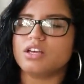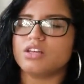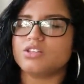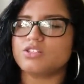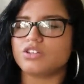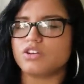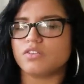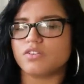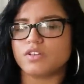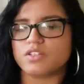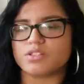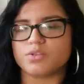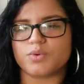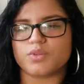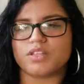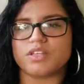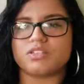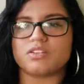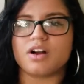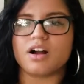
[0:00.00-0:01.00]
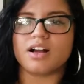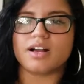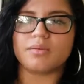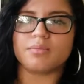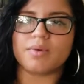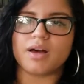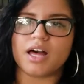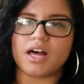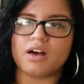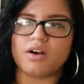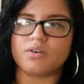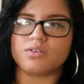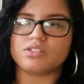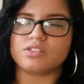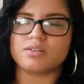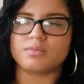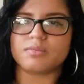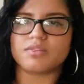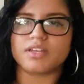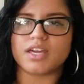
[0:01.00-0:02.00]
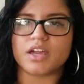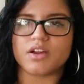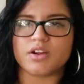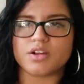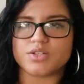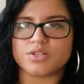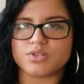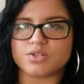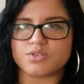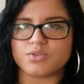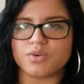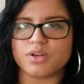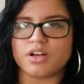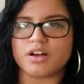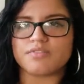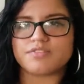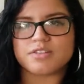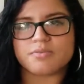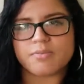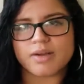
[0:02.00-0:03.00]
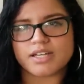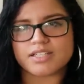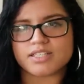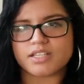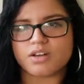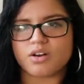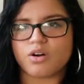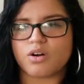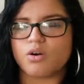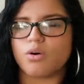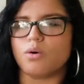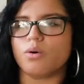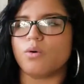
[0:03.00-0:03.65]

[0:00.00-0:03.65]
servants, or when they talk about some of the characters going off to Mexico,